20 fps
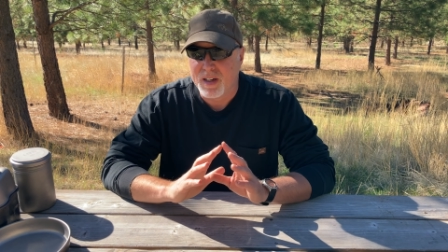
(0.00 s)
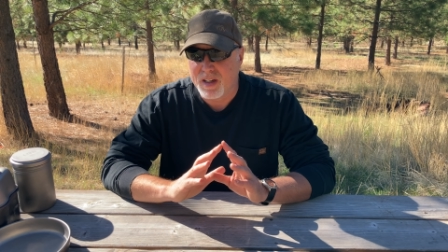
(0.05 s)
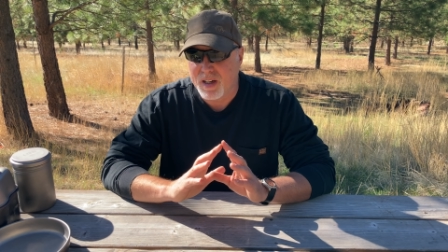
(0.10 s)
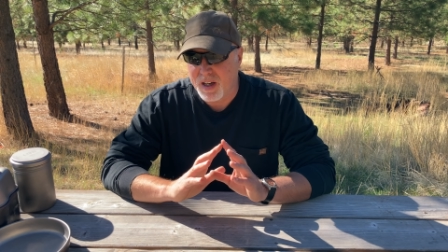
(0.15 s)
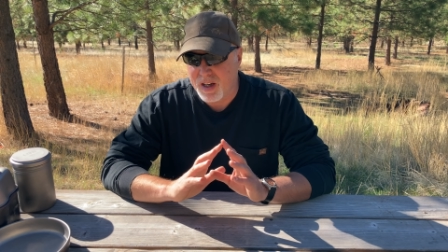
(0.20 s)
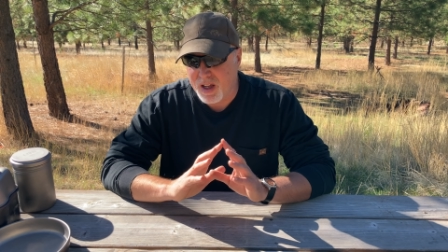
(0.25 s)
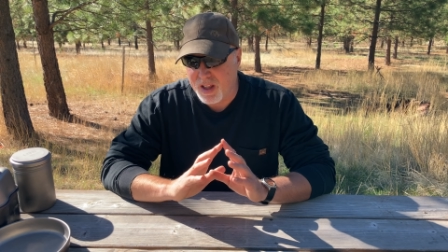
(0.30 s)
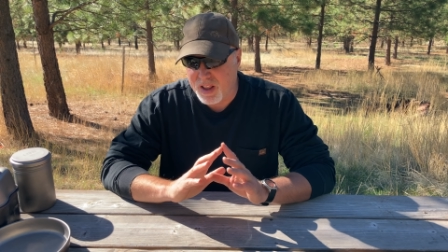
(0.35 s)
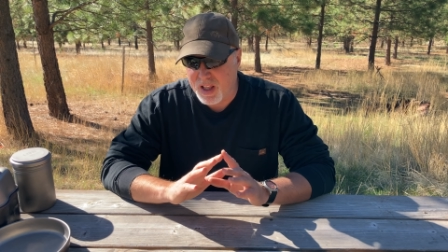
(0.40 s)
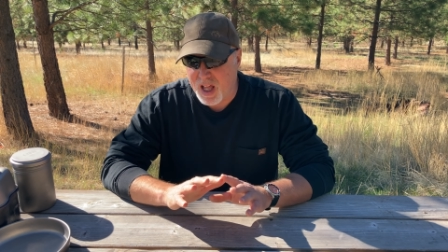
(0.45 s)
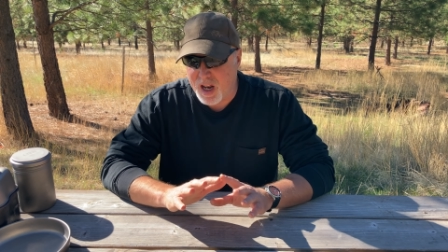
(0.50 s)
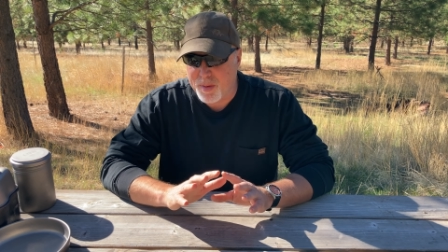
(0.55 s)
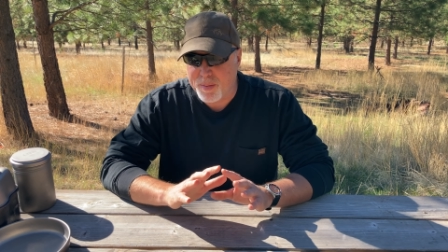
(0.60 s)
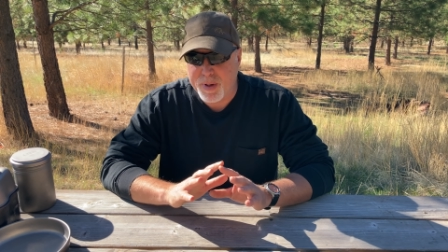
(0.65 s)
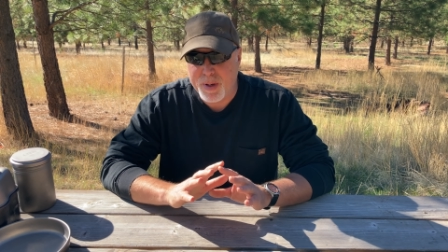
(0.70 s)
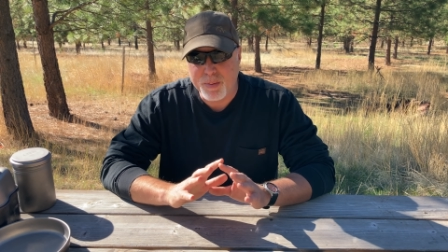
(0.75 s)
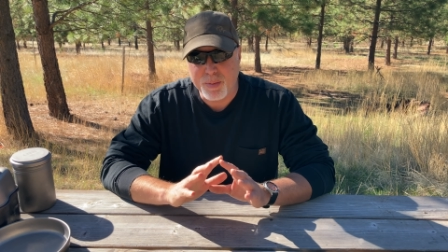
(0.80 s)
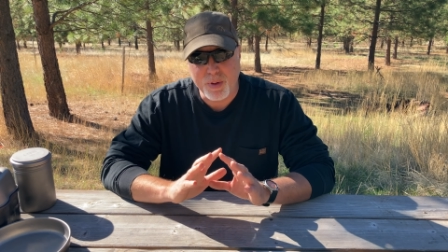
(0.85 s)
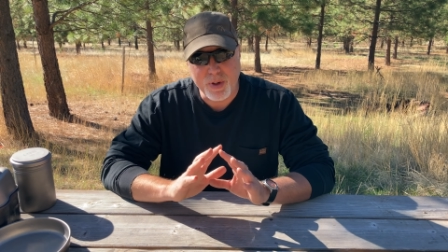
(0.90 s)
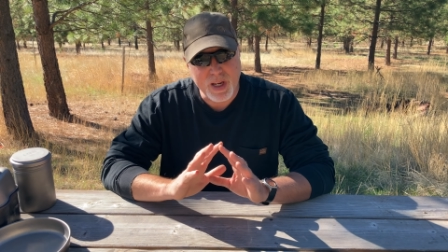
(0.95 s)
a lot of
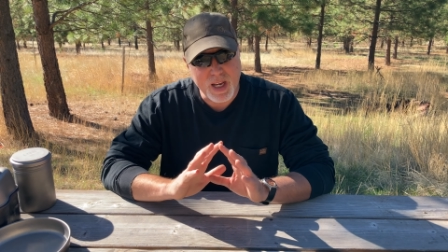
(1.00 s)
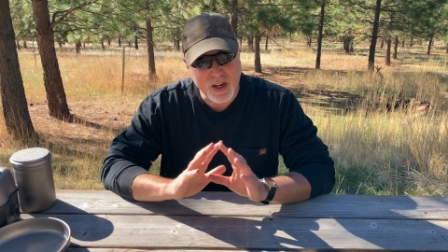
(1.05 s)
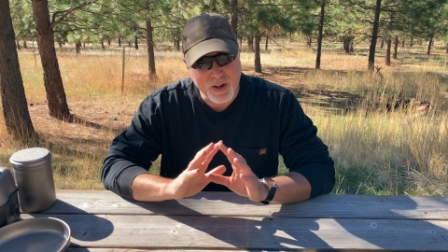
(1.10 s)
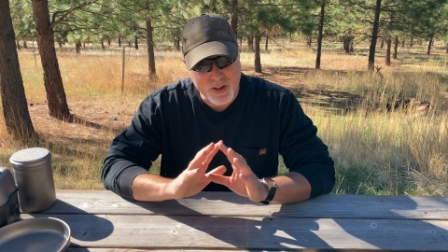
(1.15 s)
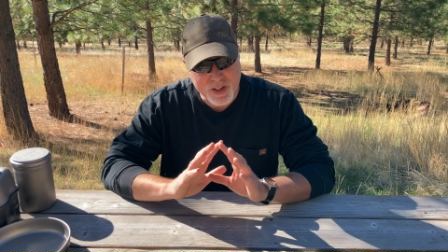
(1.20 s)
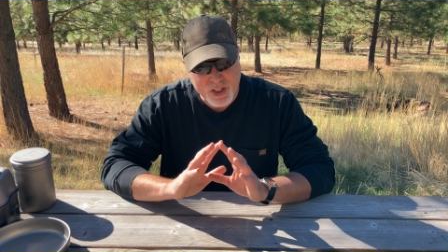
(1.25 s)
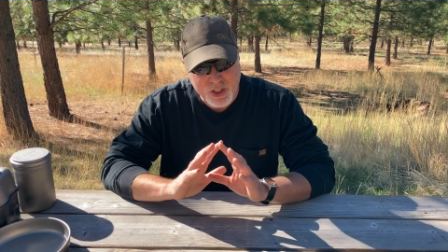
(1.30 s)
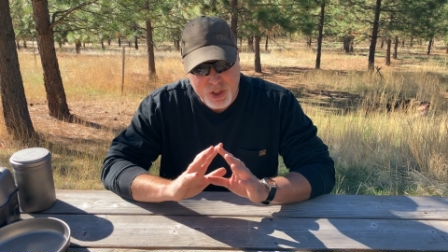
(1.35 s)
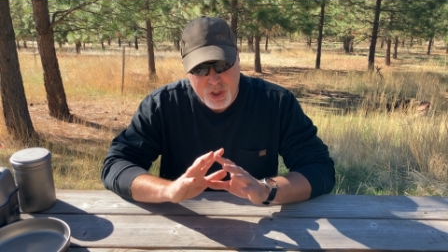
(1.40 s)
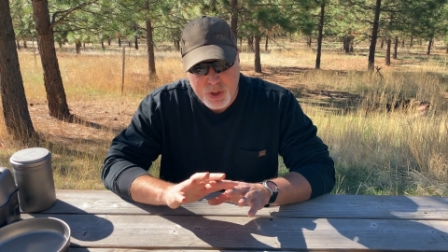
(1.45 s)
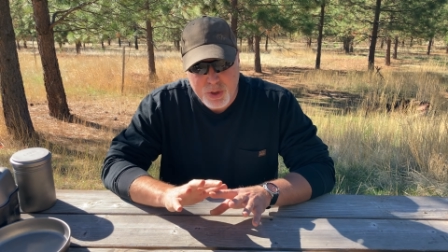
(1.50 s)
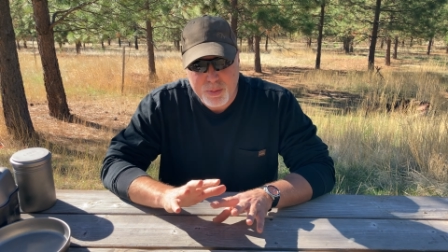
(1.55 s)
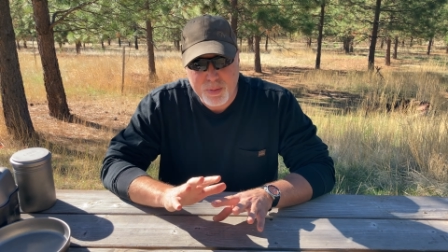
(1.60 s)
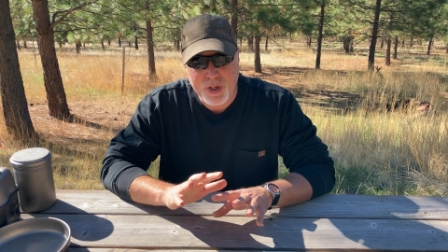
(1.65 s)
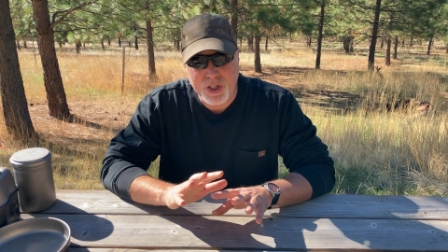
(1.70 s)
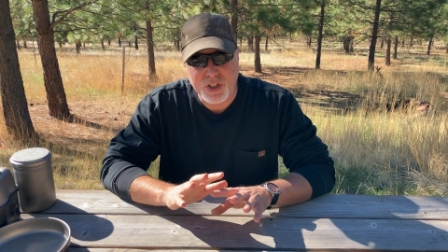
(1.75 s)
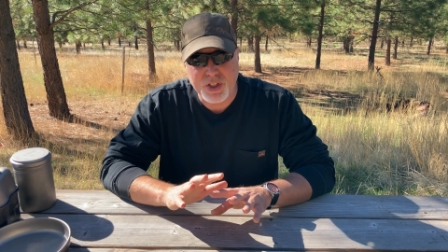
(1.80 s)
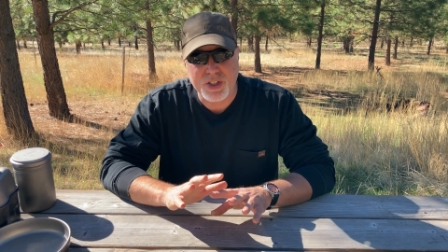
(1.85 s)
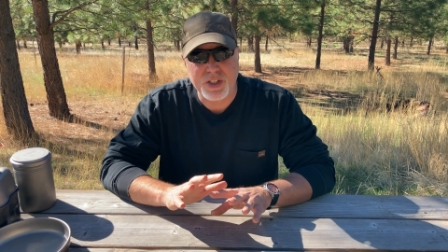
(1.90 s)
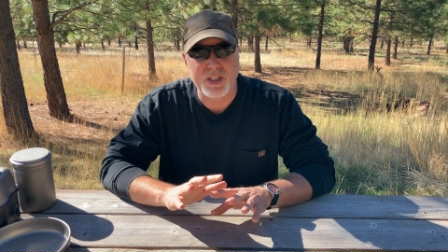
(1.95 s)
people carry too
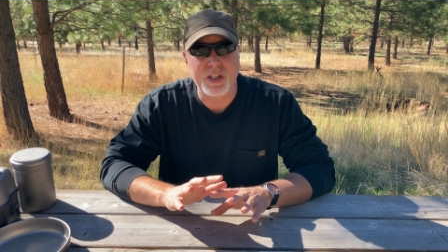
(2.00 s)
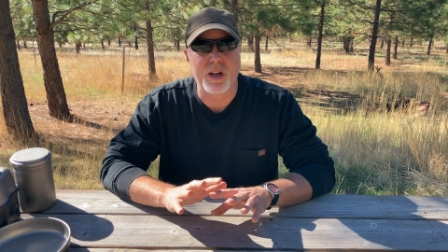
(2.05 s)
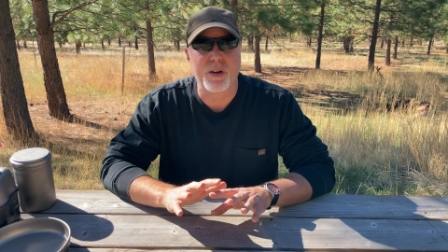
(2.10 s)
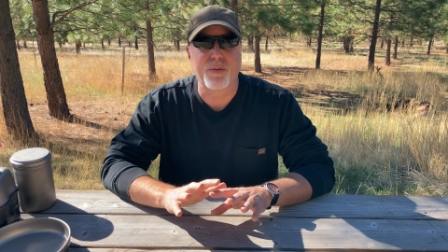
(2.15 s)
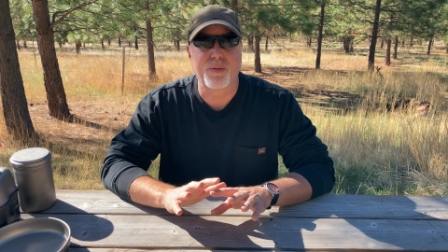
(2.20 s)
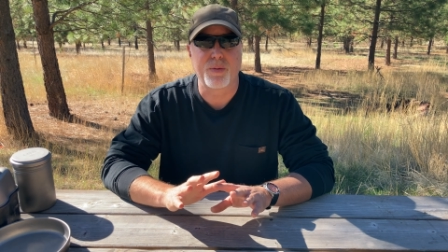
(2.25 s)
much stuff.